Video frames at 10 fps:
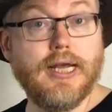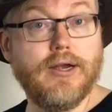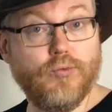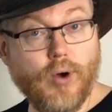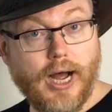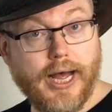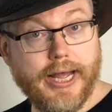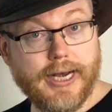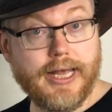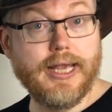
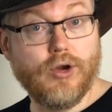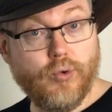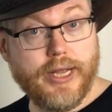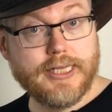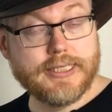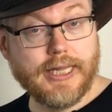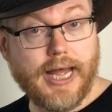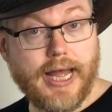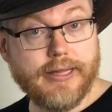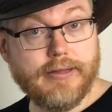While in
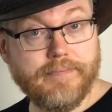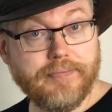Queensland